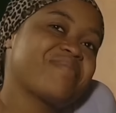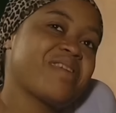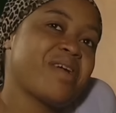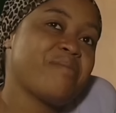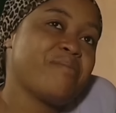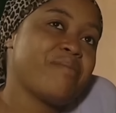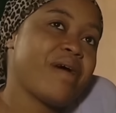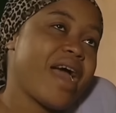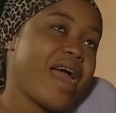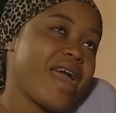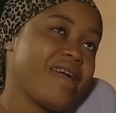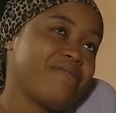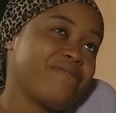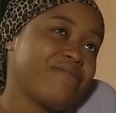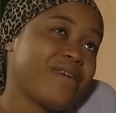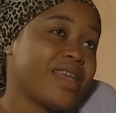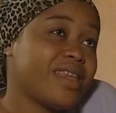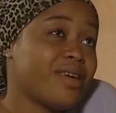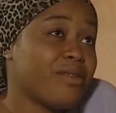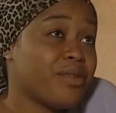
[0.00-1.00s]

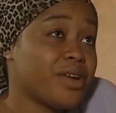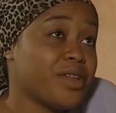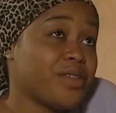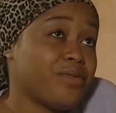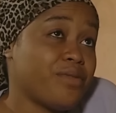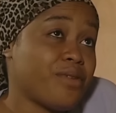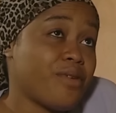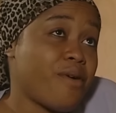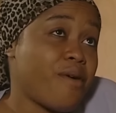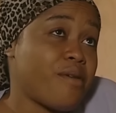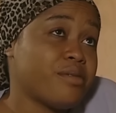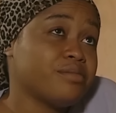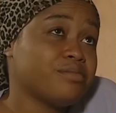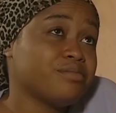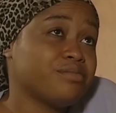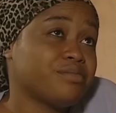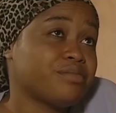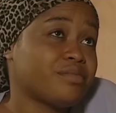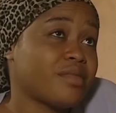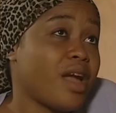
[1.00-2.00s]
DPO and turned
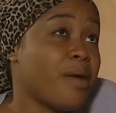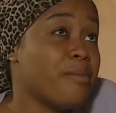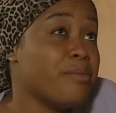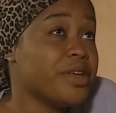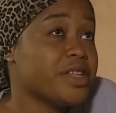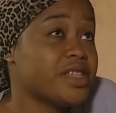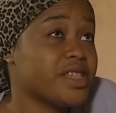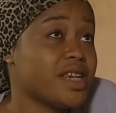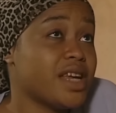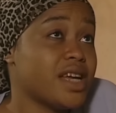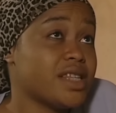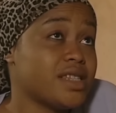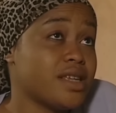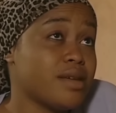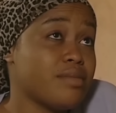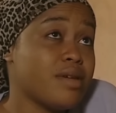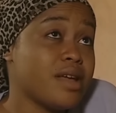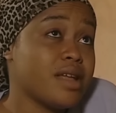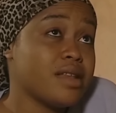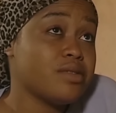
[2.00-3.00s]
that document from the
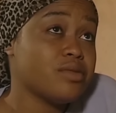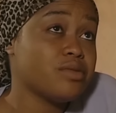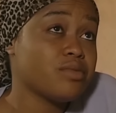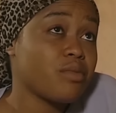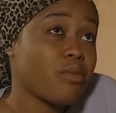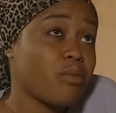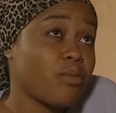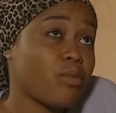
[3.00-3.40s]
court.